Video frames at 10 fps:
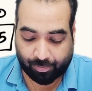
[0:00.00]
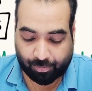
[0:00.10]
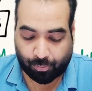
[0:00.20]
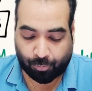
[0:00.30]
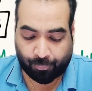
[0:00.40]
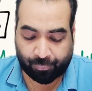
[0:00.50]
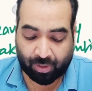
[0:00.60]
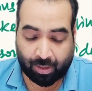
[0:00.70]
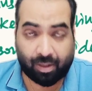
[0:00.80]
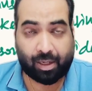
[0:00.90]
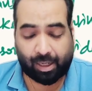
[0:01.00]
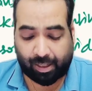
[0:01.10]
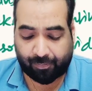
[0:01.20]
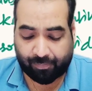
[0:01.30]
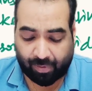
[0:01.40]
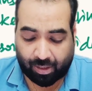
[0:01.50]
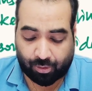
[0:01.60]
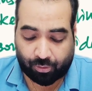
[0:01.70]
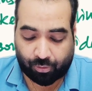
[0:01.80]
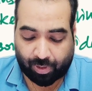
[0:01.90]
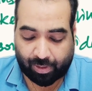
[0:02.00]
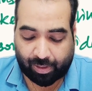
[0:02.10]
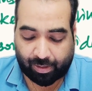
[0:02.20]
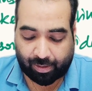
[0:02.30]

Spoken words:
So if your